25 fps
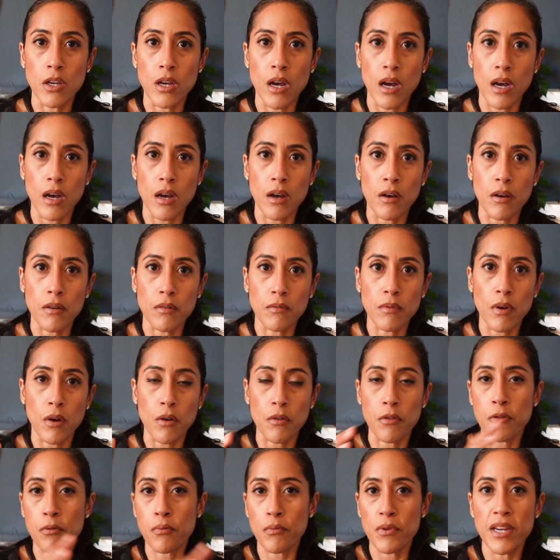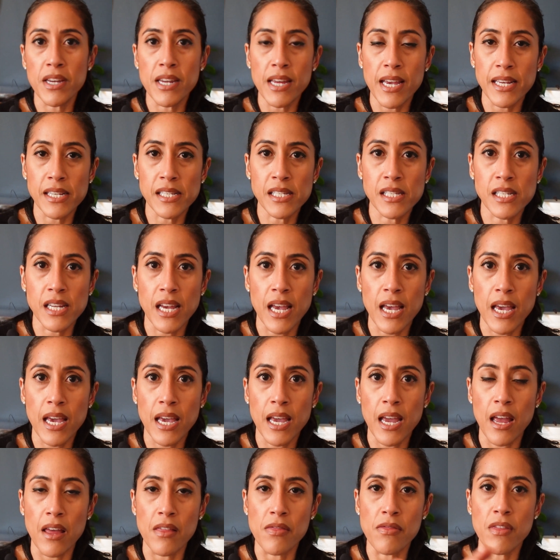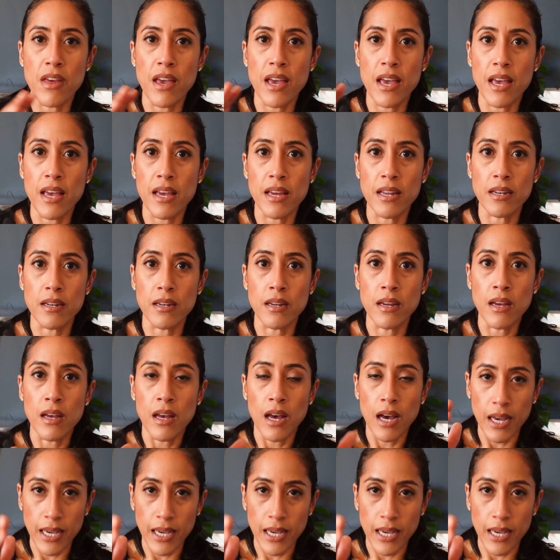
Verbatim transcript: uh, a three day stay and then